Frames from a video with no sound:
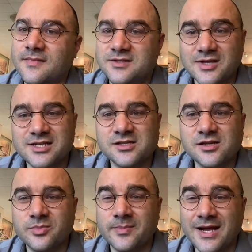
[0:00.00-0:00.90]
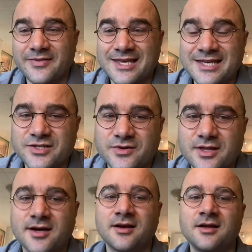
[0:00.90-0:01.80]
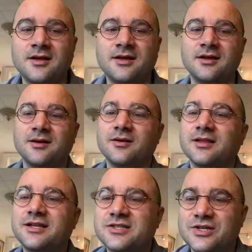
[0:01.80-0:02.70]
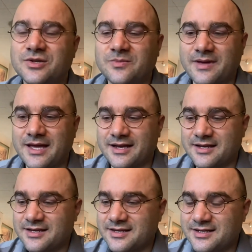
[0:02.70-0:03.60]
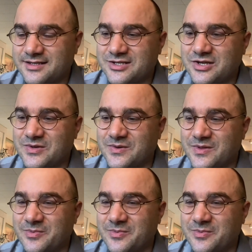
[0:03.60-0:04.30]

So that's a little bit about the history there. Let's circle back to